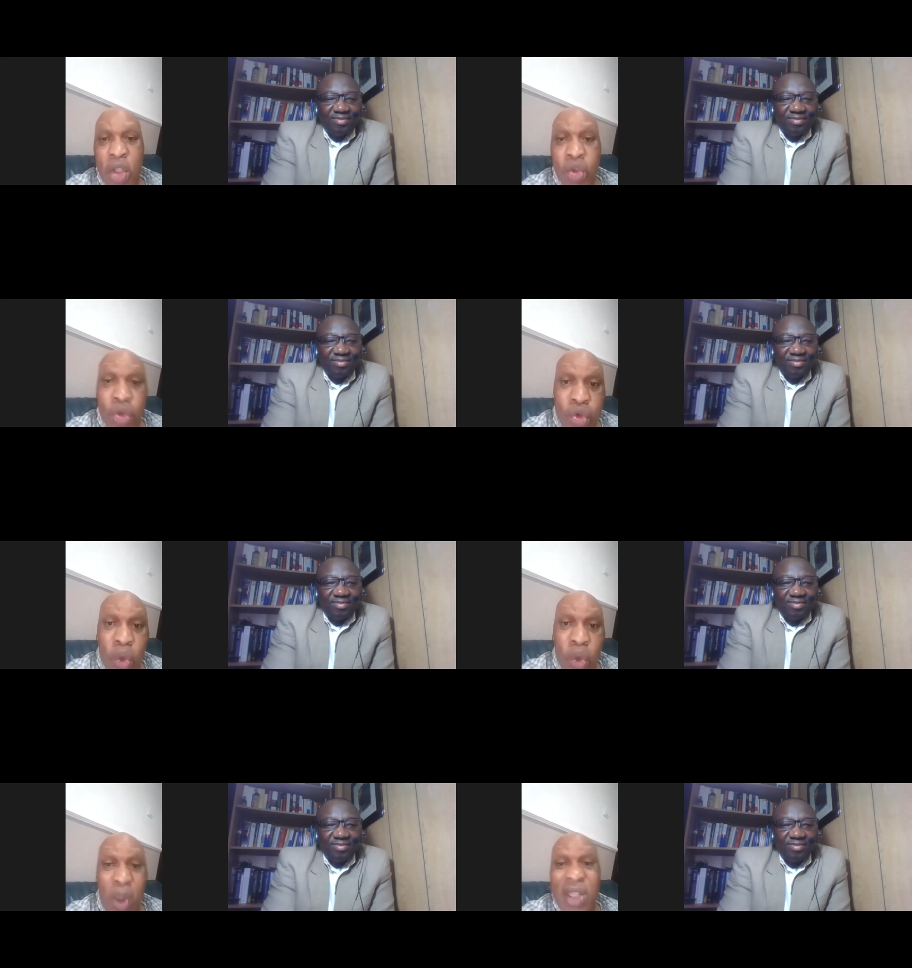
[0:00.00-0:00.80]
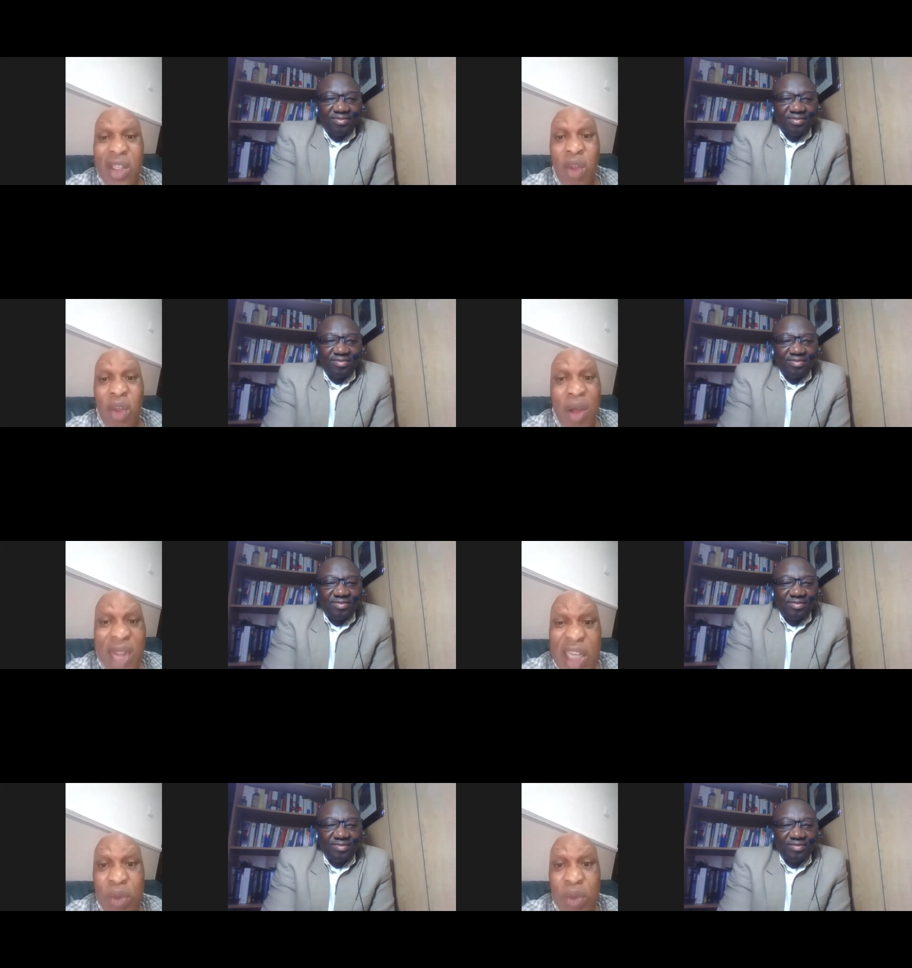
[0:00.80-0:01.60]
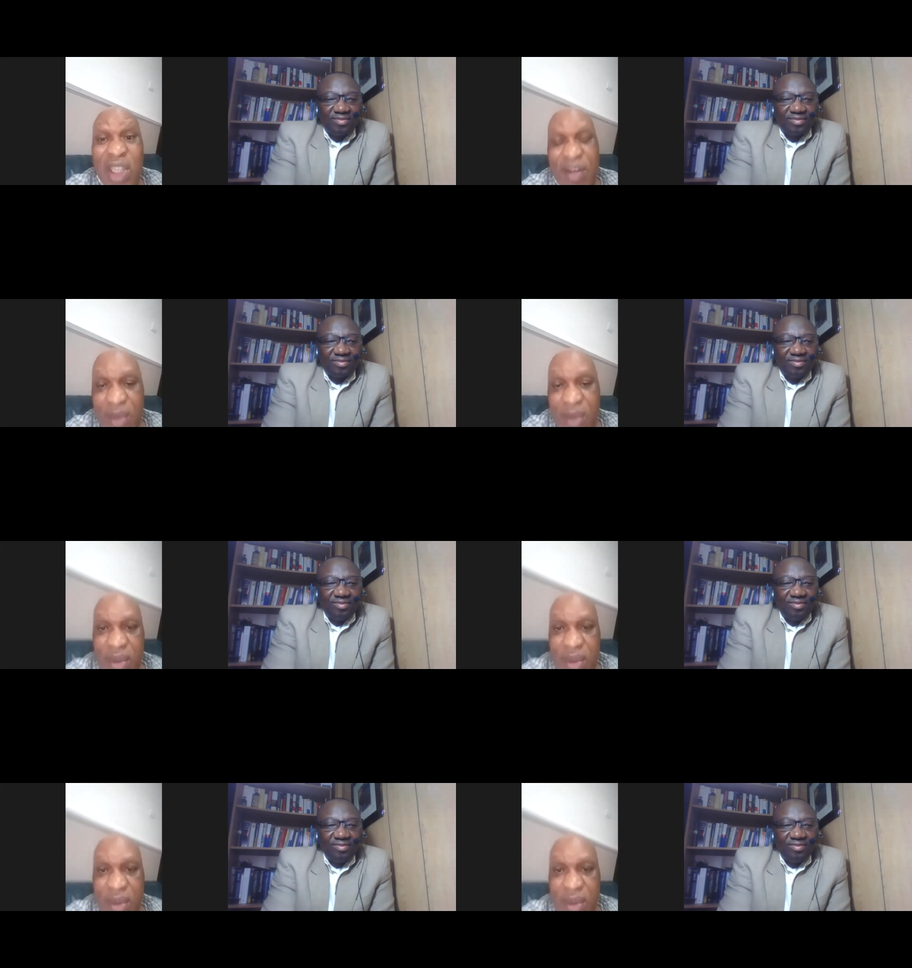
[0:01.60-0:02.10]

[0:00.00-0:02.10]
Speaker 1: to do what the ordinary not have done.